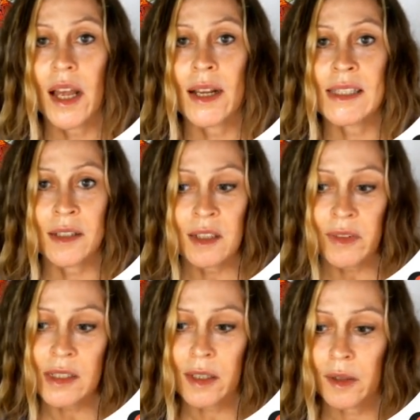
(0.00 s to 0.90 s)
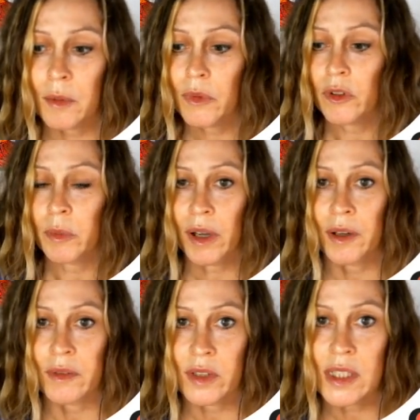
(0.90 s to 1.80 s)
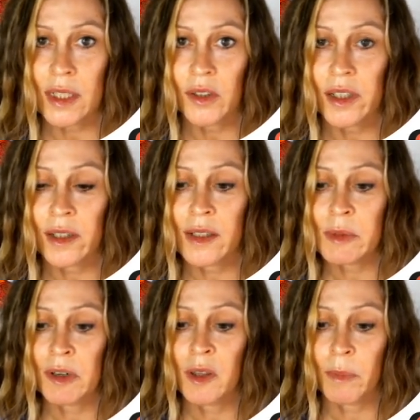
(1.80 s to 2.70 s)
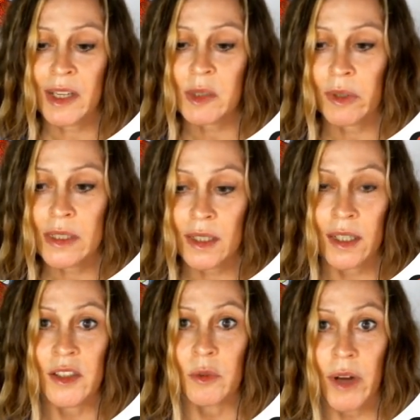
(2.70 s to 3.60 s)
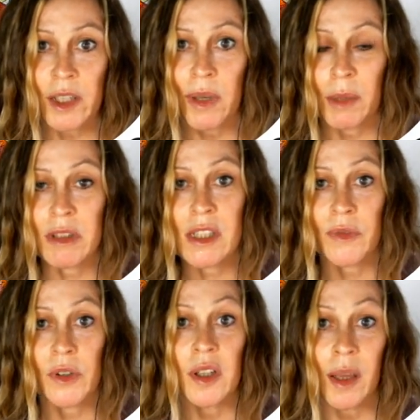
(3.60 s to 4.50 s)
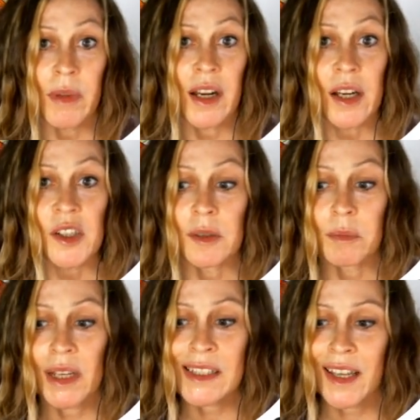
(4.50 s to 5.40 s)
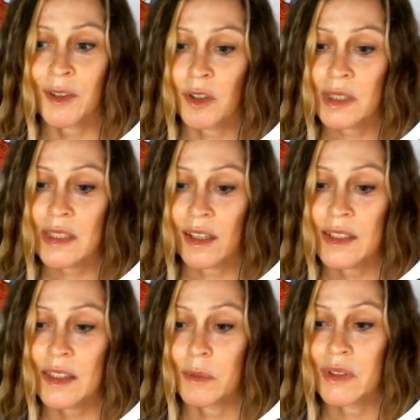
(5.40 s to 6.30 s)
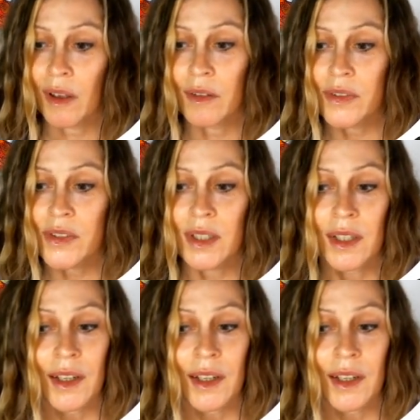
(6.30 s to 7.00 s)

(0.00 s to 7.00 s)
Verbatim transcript: and incentivizing them through a biodiversity credit is one of the best ways to get direct payments for climate action because they can do the science themselves.